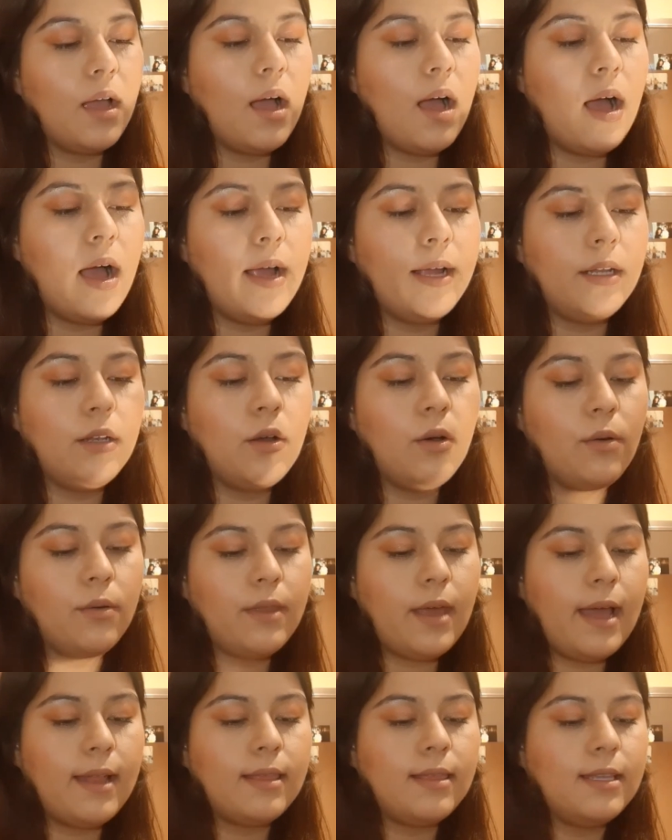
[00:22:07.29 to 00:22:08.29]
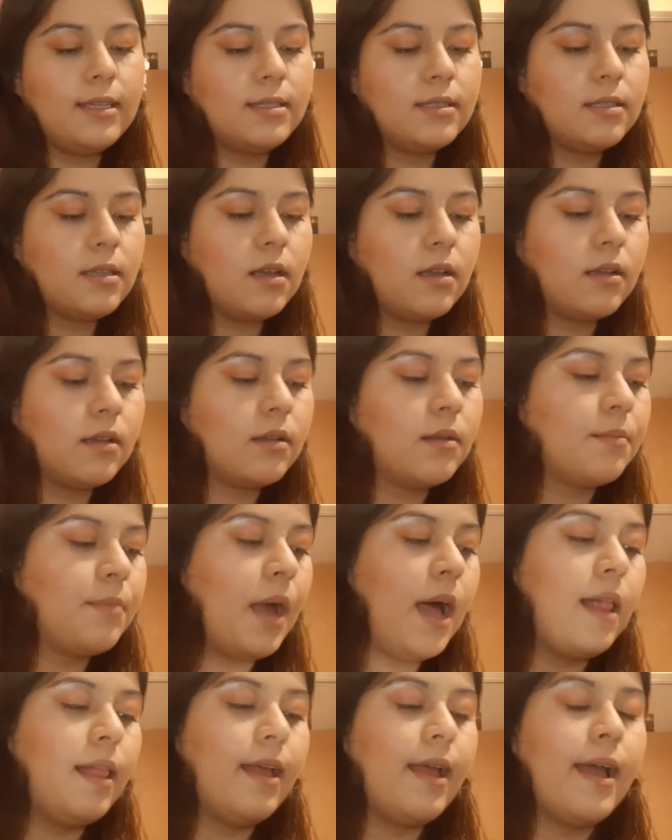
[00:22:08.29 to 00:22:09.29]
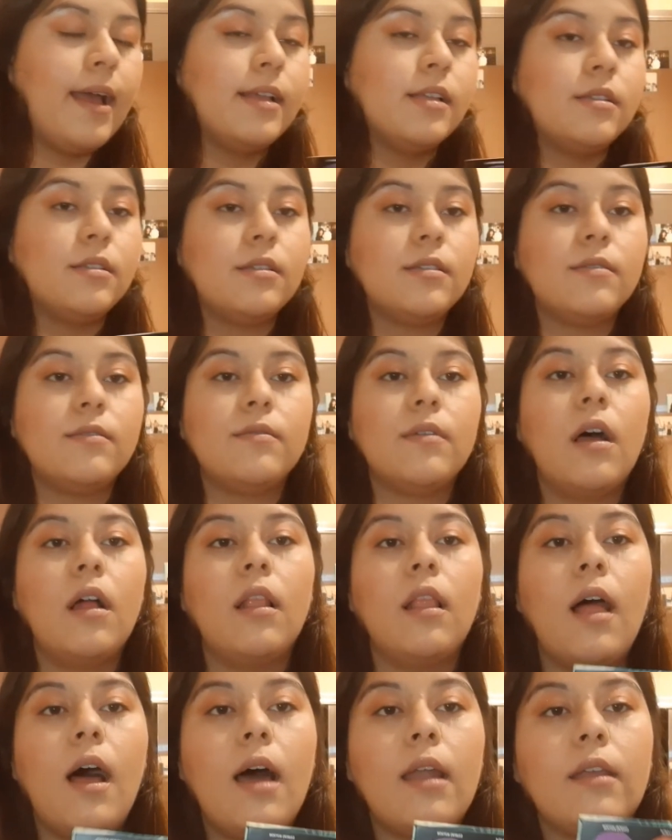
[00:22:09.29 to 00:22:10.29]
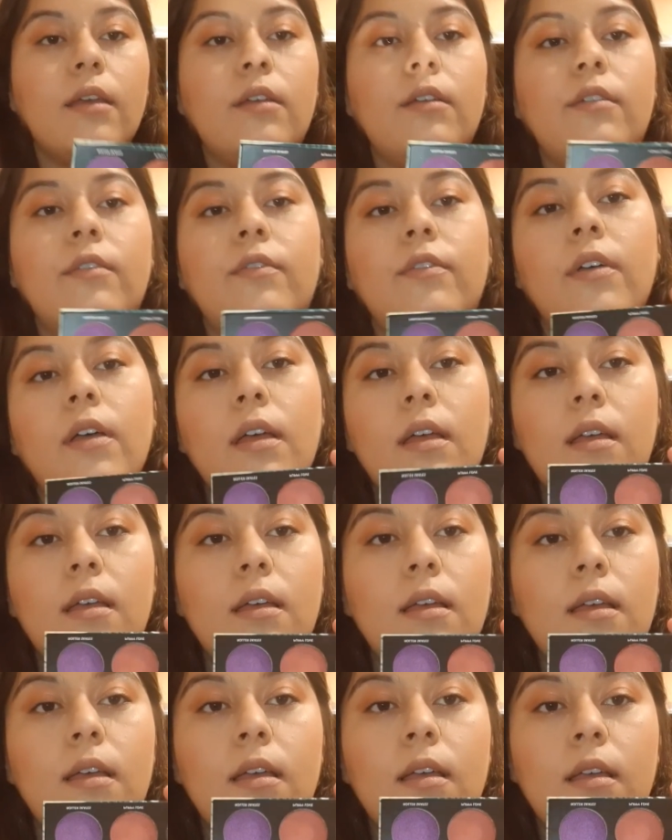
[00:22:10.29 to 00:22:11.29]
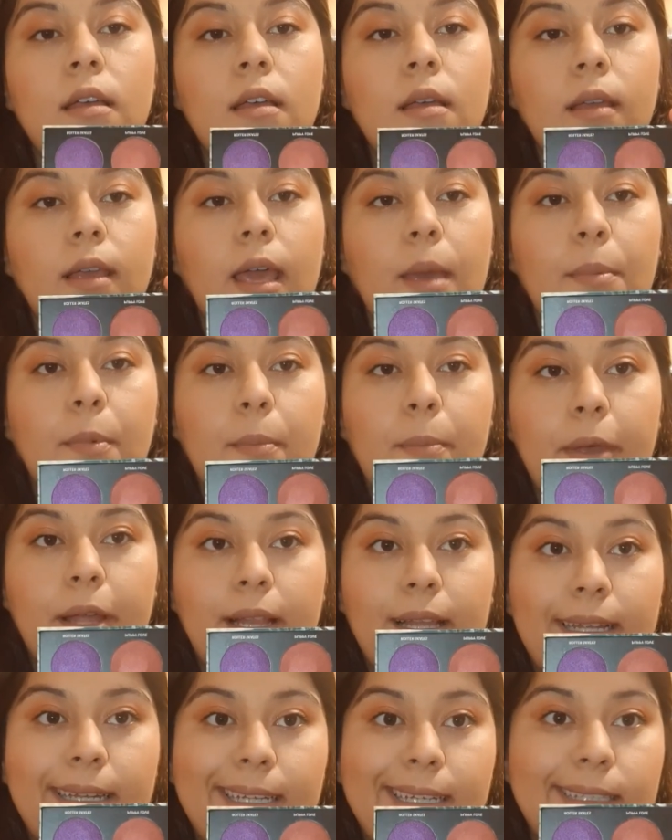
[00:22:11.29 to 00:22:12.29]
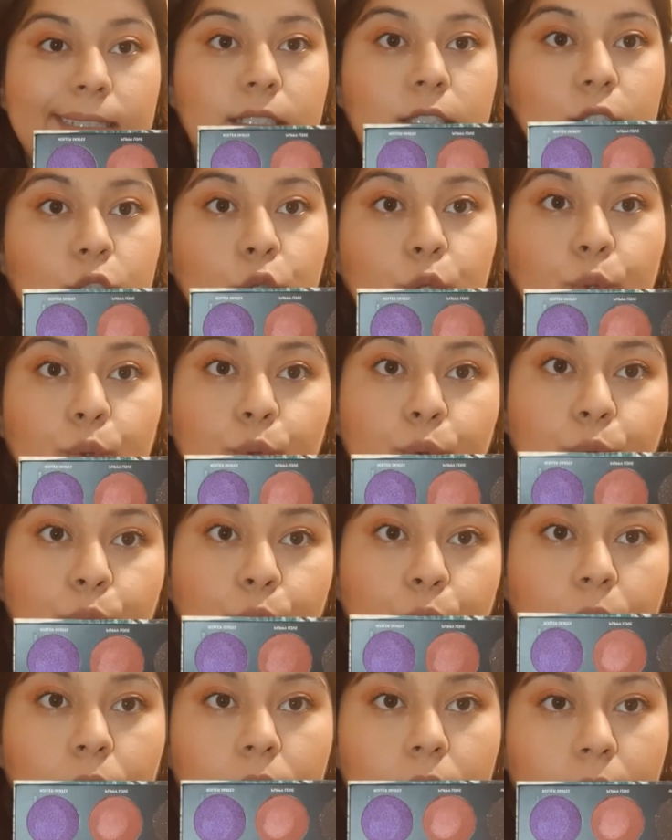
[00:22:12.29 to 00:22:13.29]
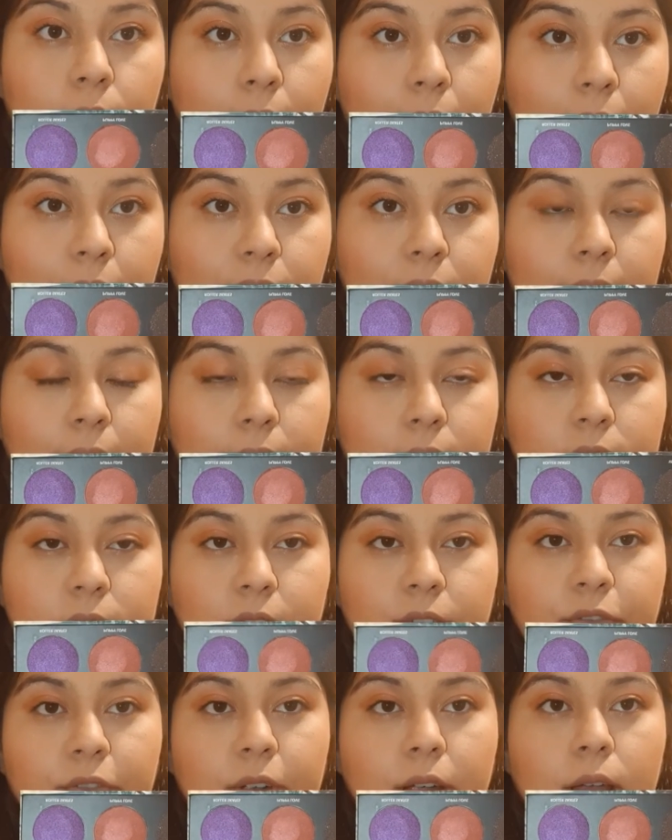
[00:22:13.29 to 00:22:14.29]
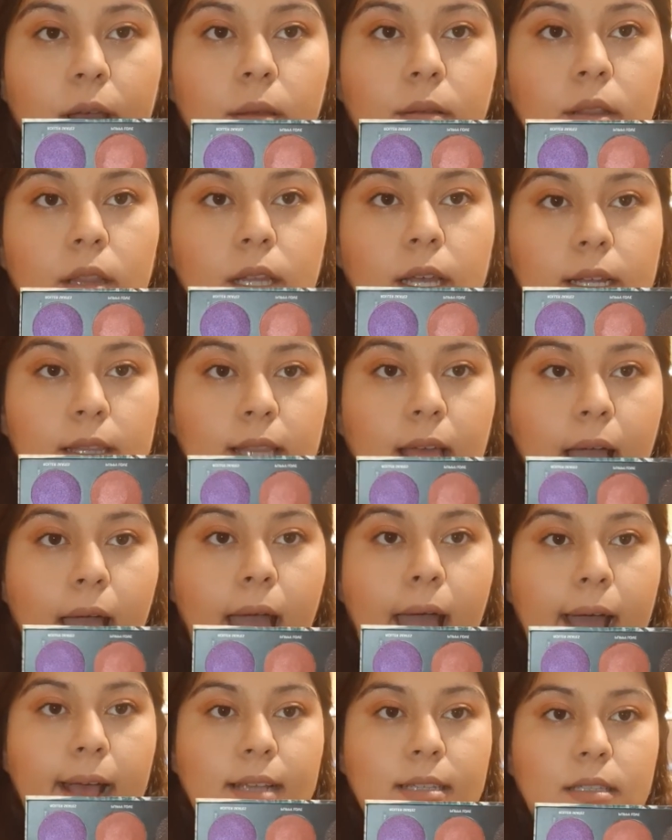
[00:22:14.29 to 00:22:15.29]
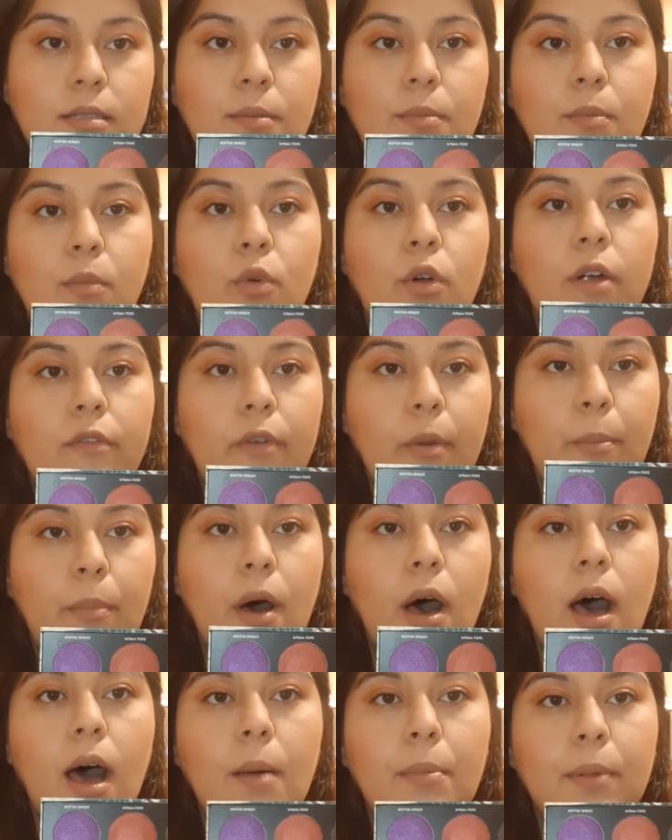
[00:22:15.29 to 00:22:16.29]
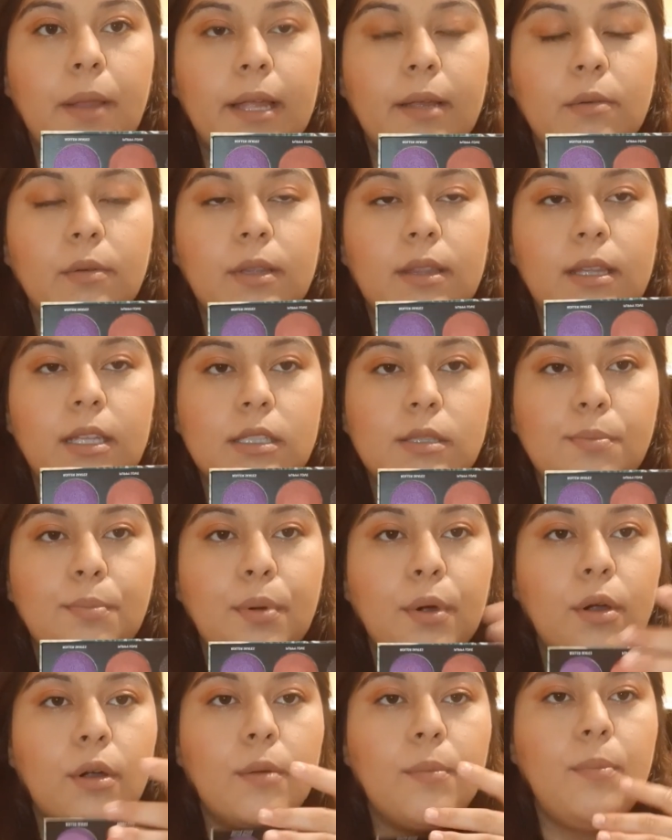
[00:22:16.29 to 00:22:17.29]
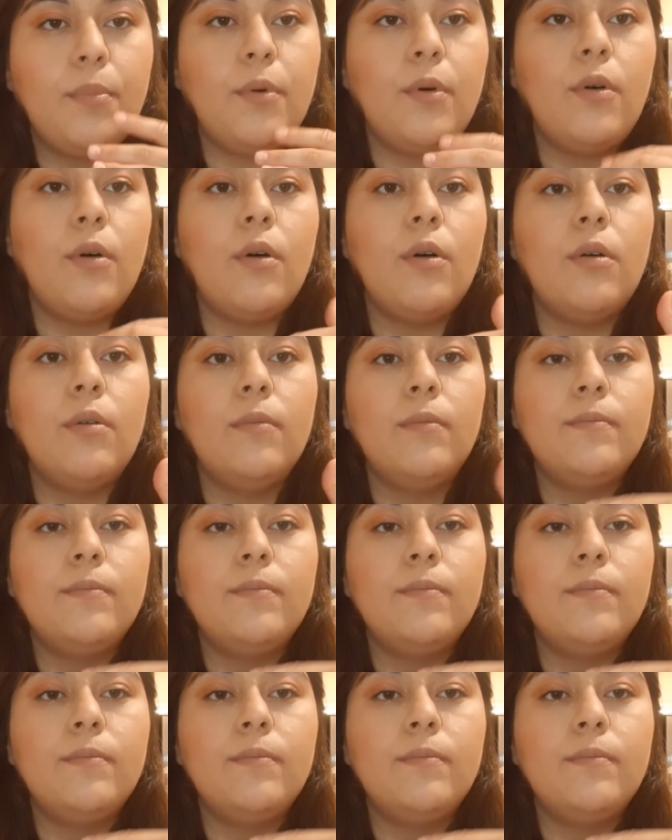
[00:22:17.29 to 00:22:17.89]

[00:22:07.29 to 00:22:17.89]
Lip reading: I know that this palette has a lot of capabilities to have like a different look that has more of a pop, like with this purple